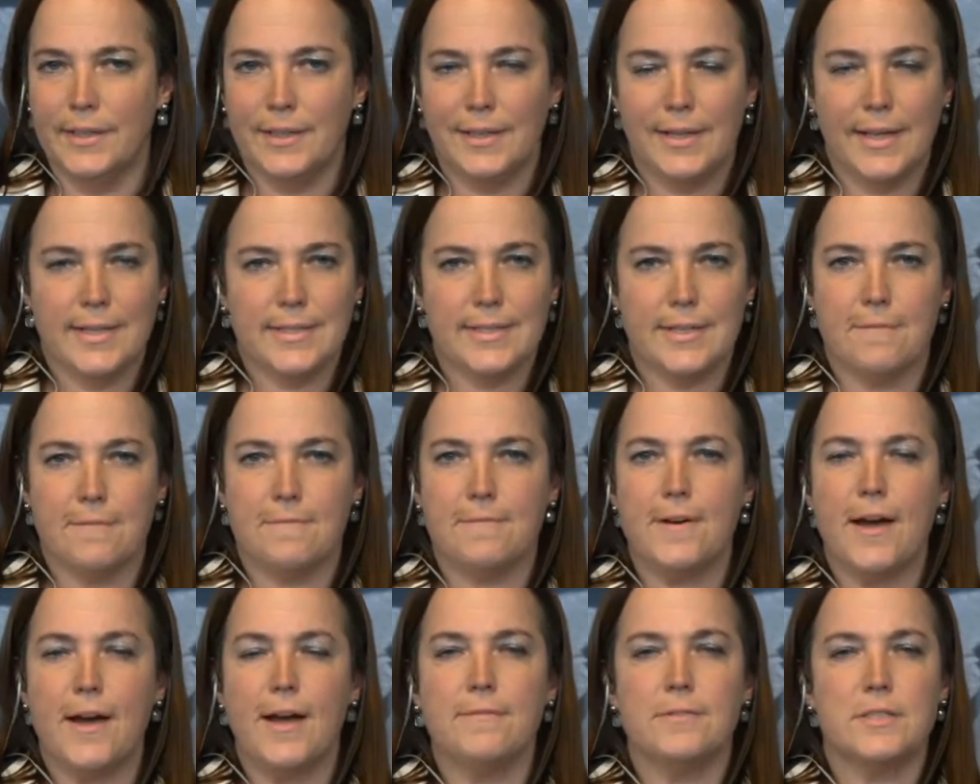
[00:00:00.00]
let's say
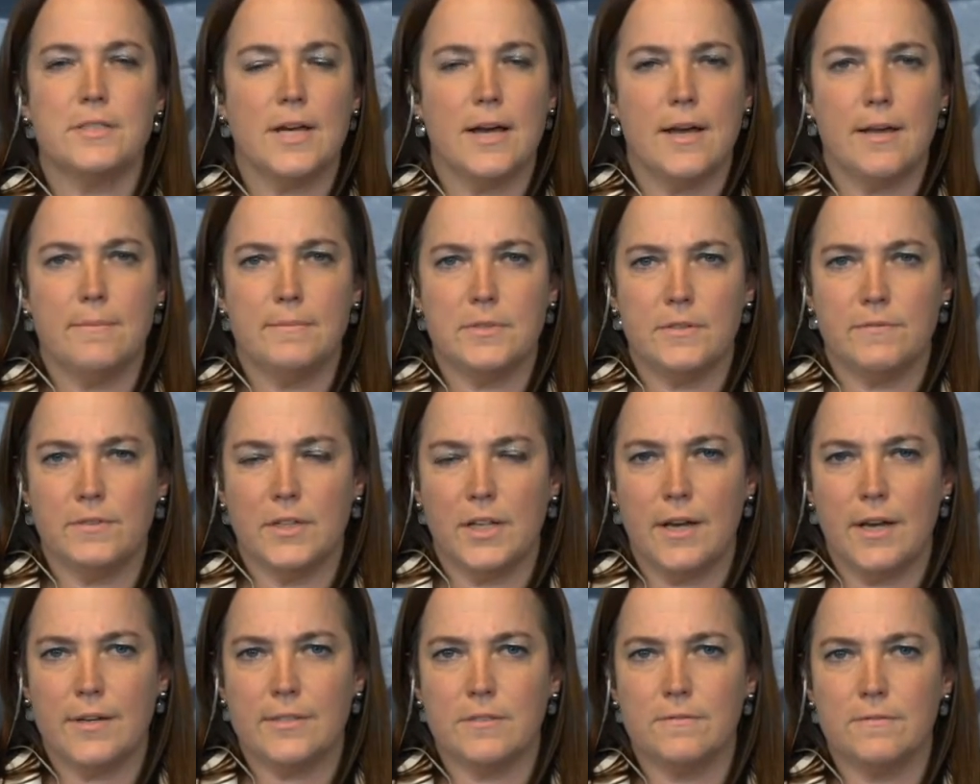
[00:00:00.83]
5 times over the
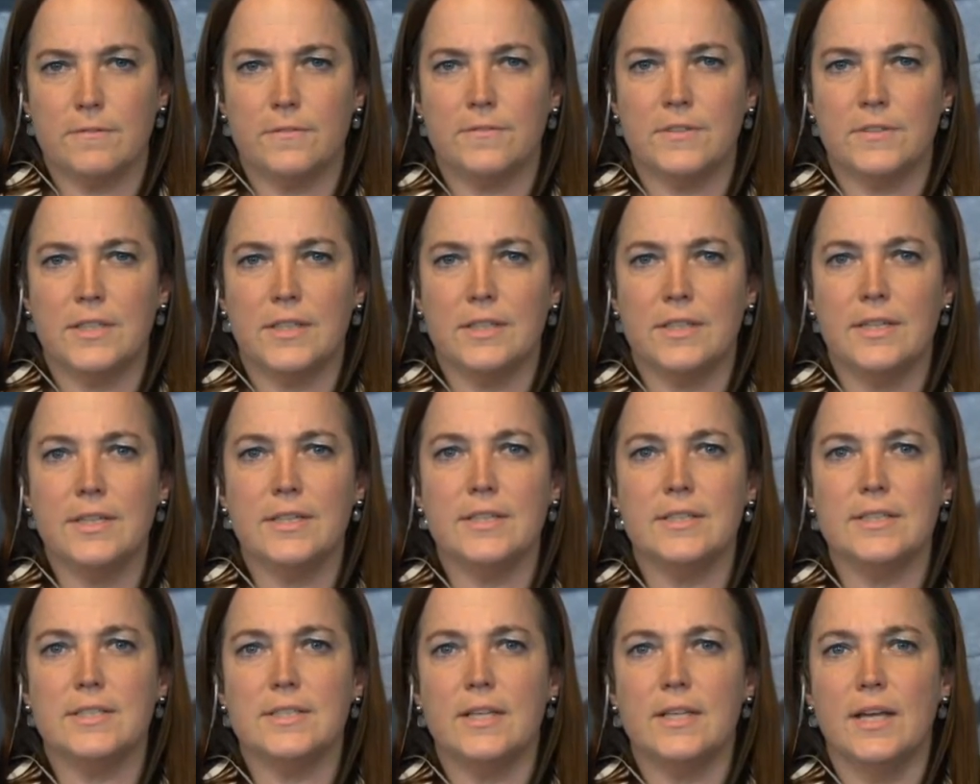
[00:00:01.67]
last 15
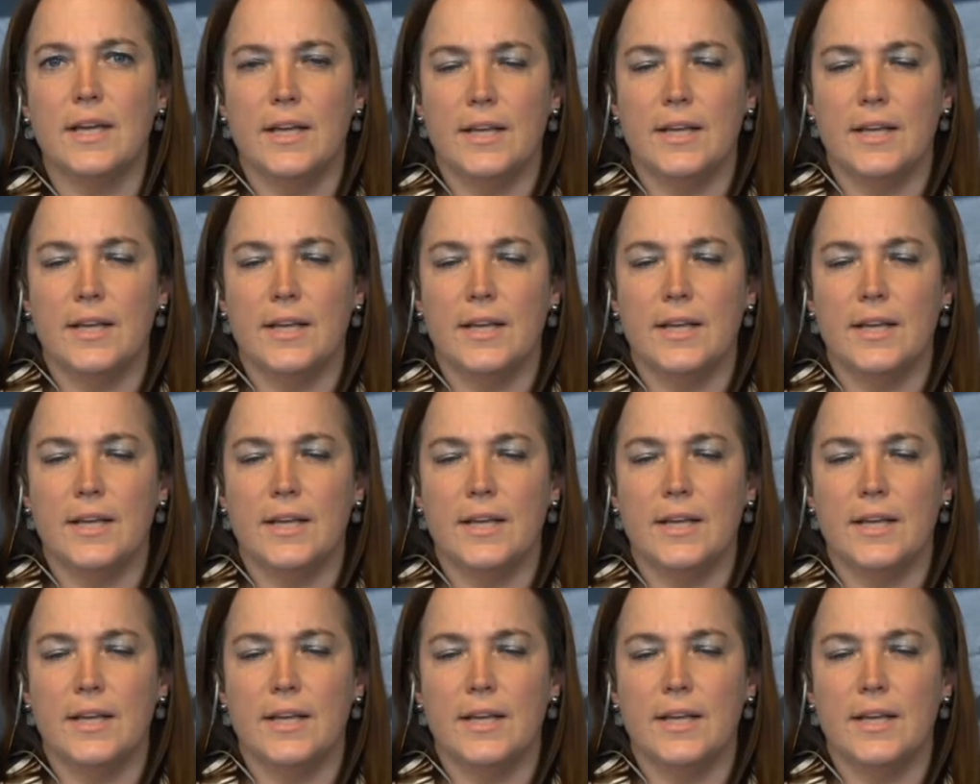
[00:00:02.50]
years,